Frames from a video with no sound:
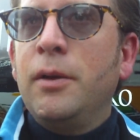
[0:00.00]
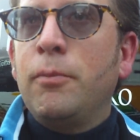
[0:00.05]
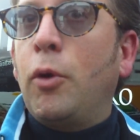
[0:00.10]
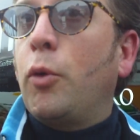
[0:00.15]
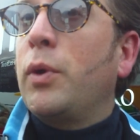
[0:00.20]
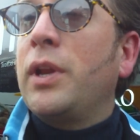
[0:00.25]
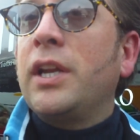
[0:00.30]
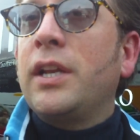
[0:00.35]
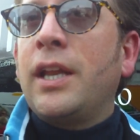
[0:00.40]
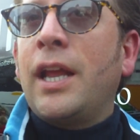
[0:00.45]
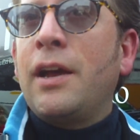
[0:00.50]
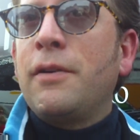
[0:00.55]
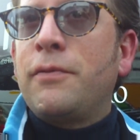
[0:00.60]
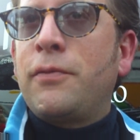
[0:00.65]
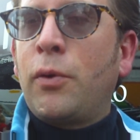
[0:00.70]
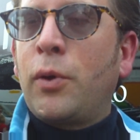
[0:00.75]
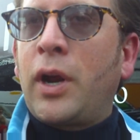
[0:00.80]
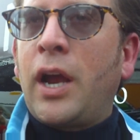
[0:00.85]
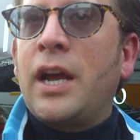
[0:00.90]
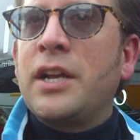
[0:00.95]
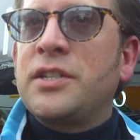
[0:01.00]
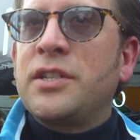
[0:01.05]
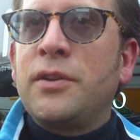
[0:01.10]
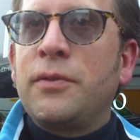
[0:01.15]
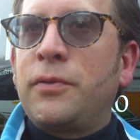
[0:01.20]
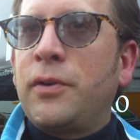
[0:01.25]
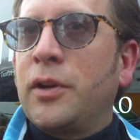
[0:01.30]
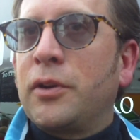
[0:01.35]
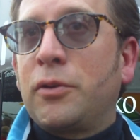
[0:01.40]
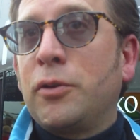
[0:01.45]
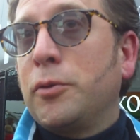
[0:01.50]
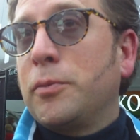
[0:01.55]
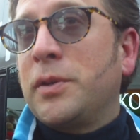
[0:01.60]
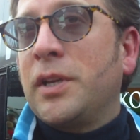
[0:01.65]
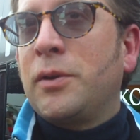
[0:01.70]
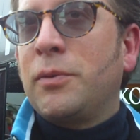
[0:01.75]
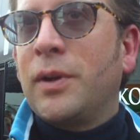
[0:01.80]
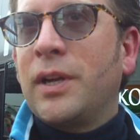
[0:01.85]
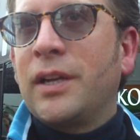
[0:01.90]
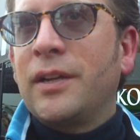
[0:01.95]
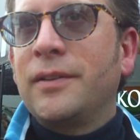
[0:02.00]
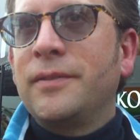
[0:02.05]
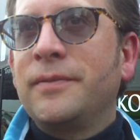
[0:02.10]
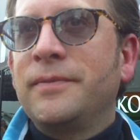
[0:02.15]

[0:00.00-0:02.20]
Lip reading: But we didn't have four guys in the front group, did we?